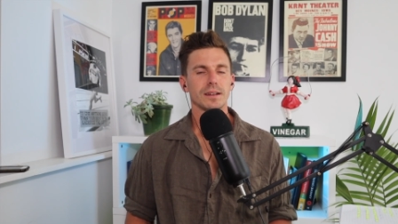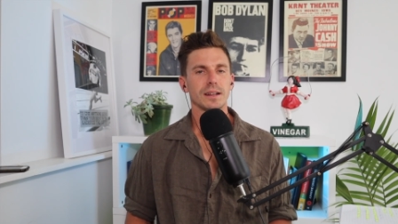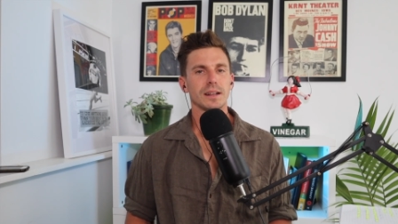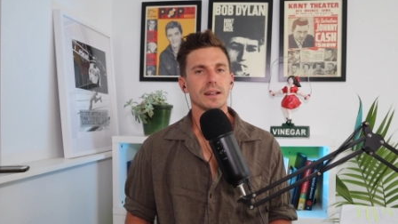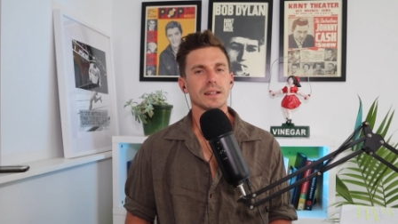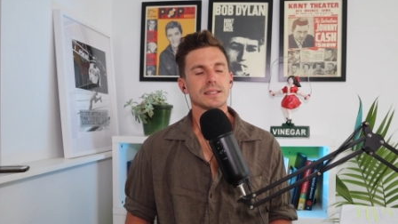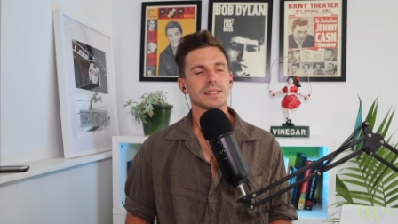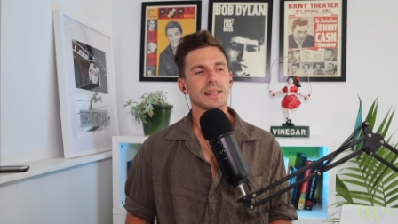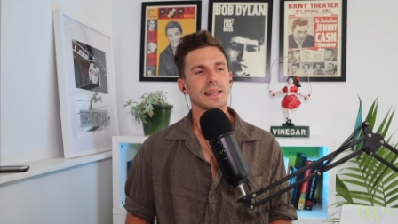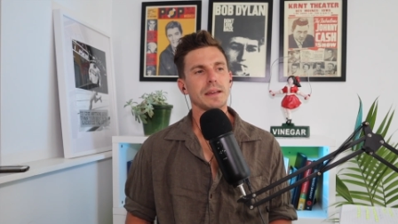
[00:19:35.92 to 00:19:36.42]

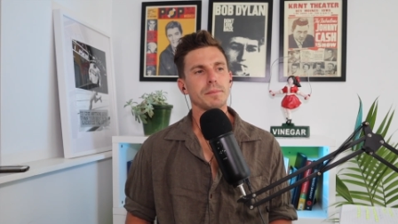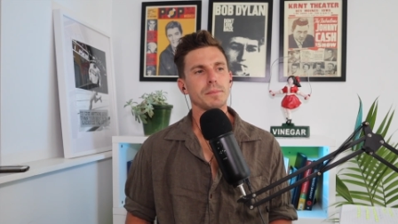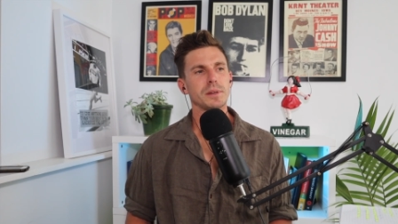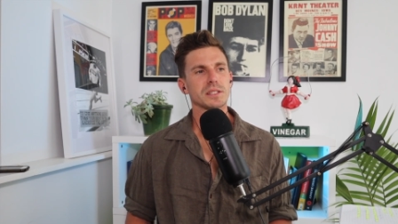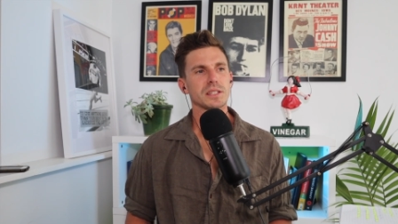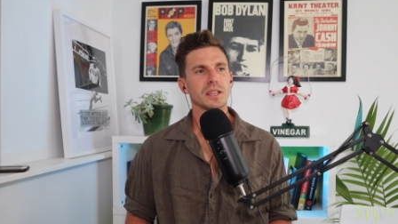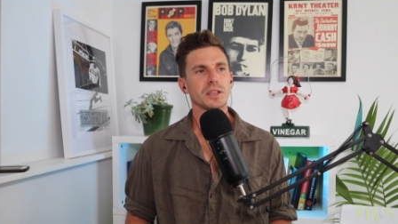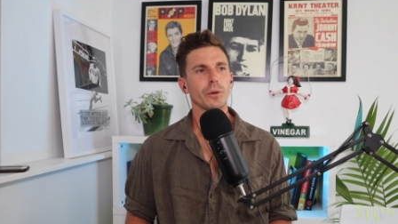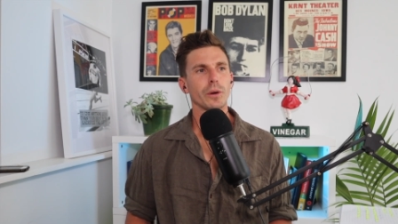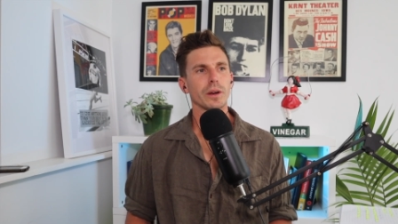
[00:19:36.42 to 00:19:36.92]
And I said, "Hey,
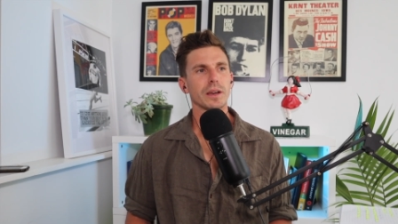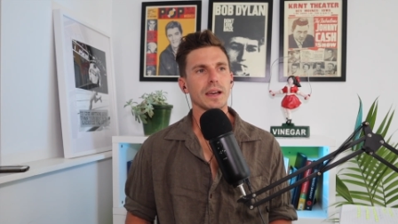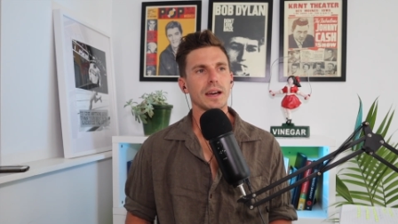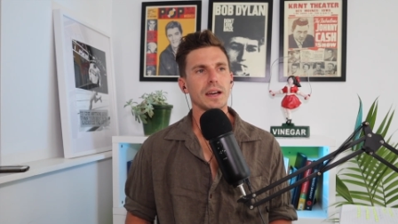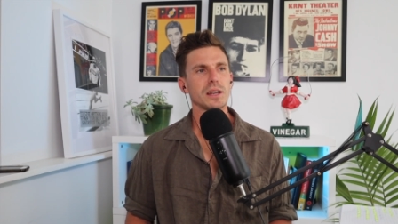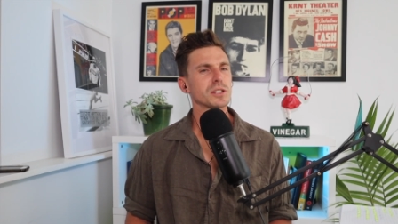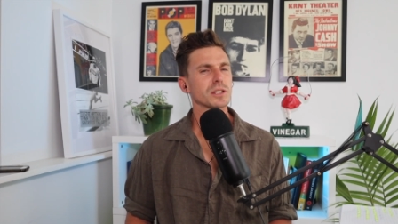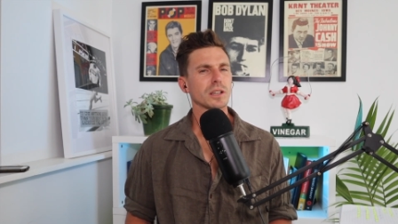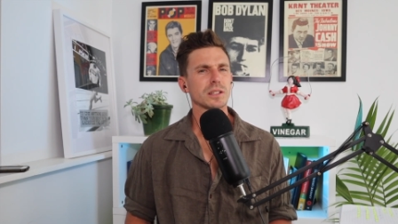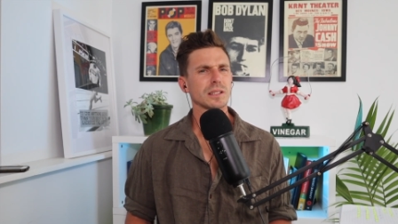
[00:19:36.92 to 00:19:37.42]
Miss, are you
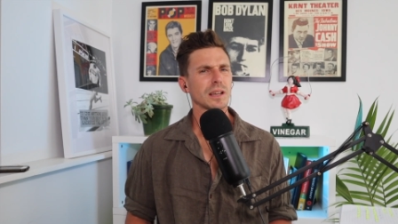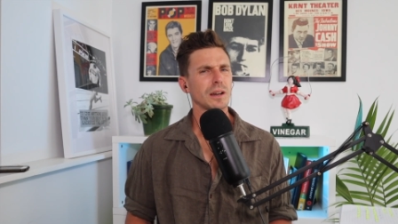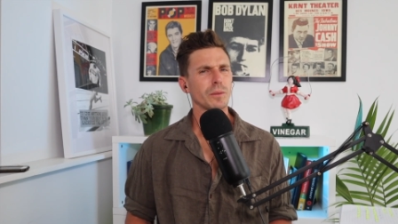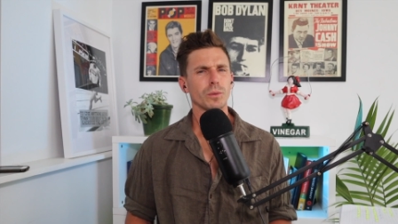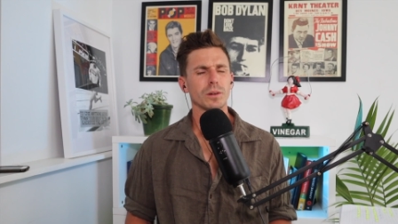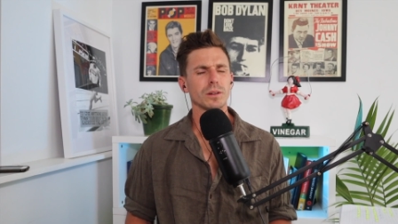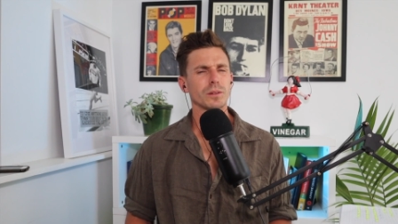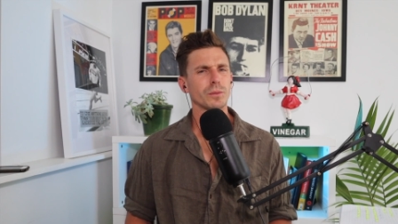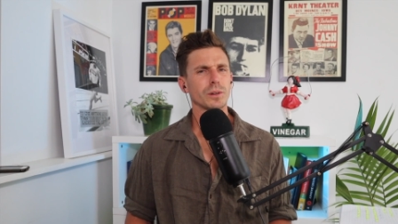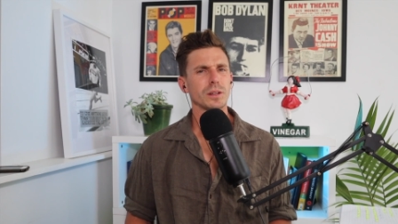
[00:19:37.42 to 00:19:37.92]
okay?" She goes,
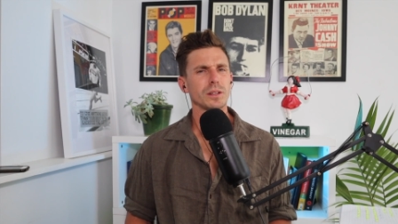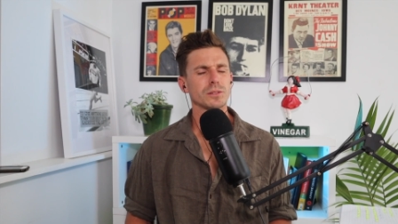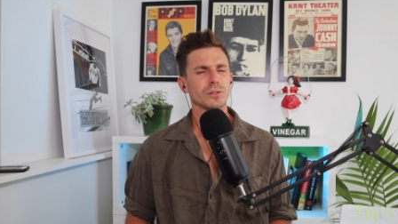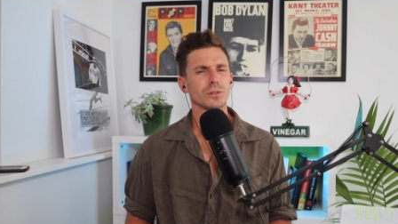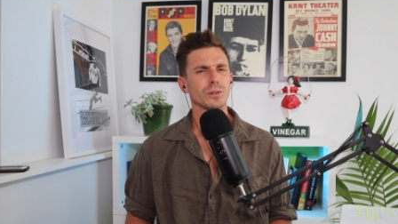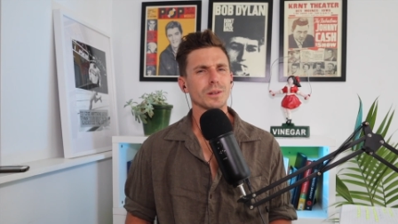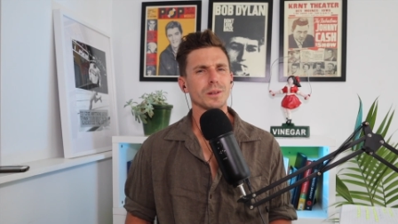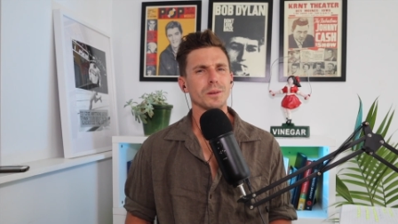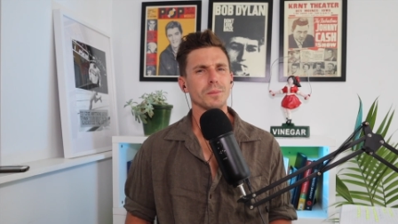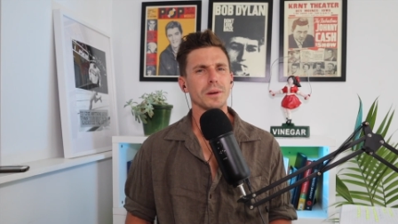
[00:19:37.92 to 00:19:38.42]
"What? What are you
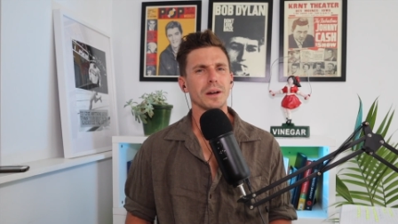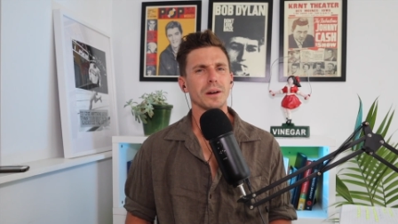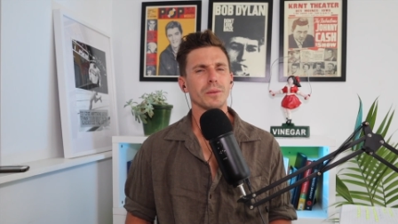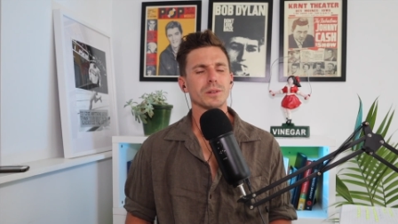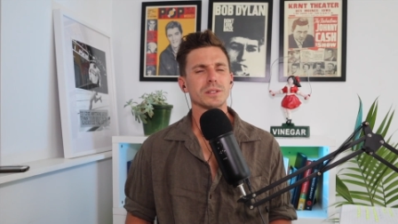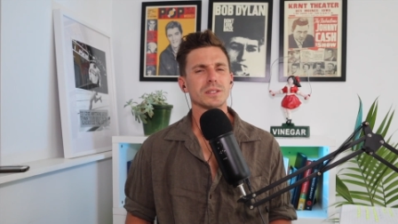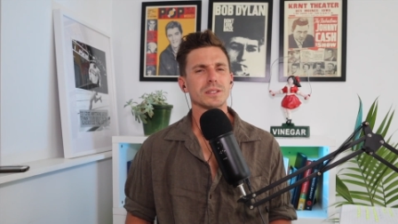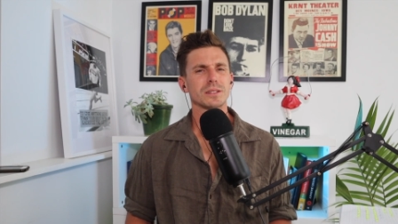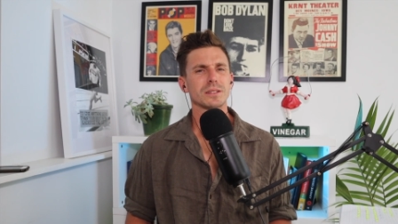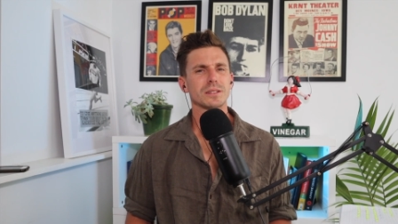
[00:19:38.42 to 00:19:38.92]
talking about?
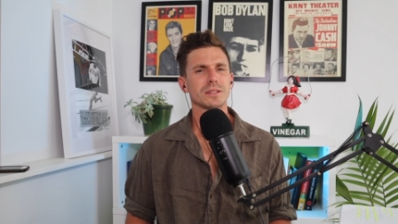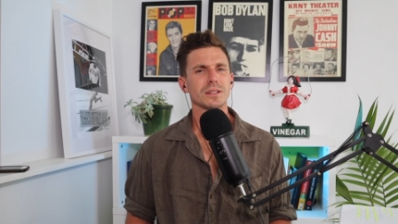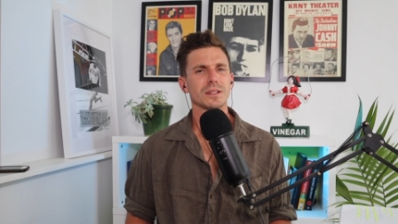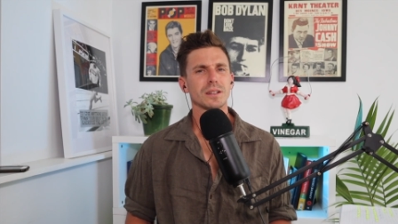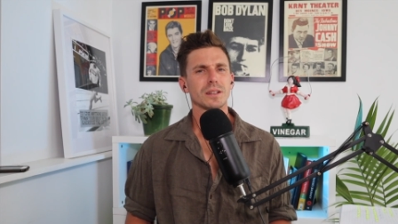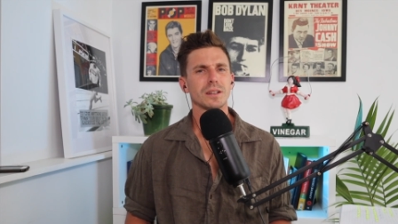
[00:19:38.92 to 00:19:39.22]
What's,